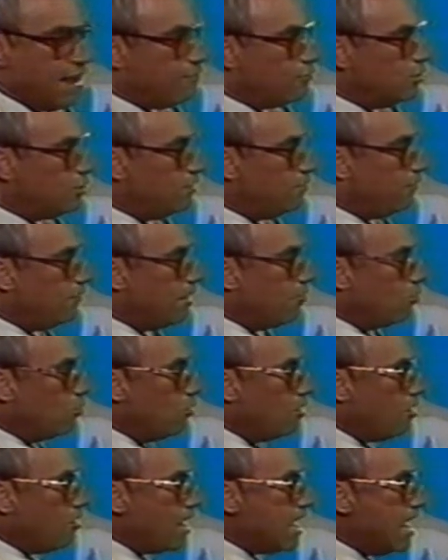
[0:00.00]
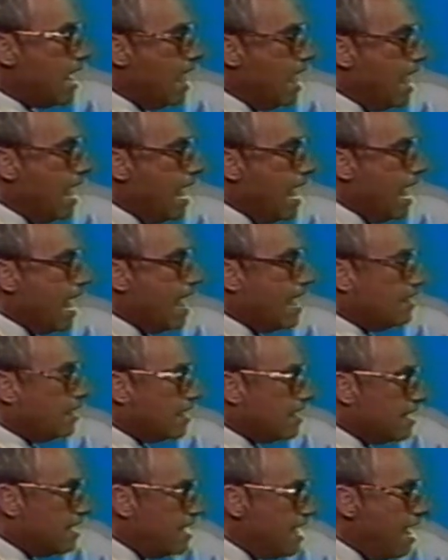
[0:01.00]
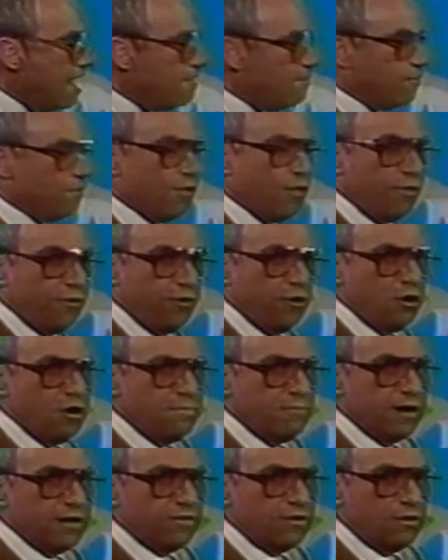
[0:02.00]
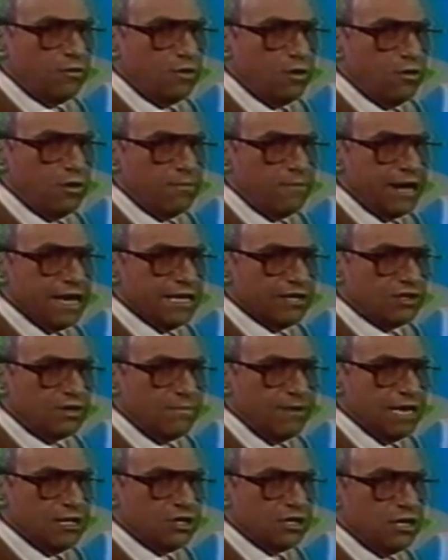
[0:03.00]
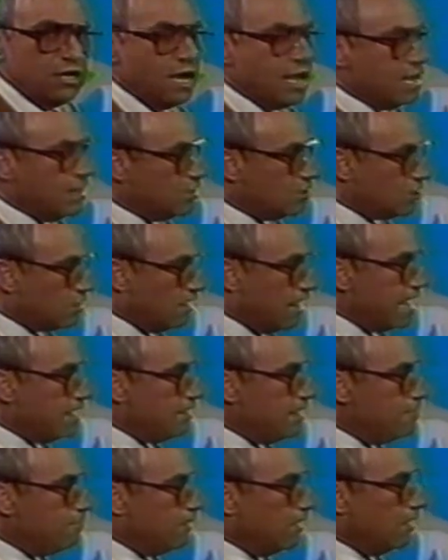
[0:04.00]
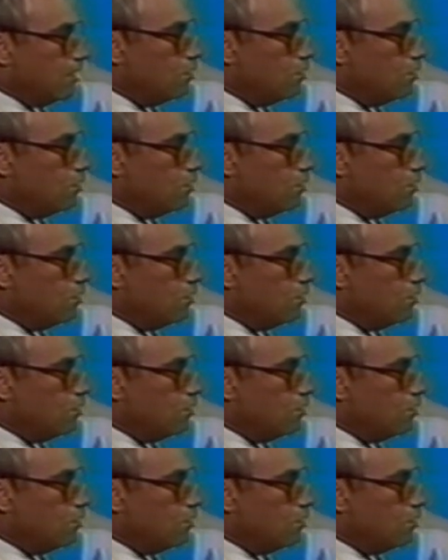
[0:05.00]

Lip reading: than average in February, and again, for the third month in a row in my estimation, slightly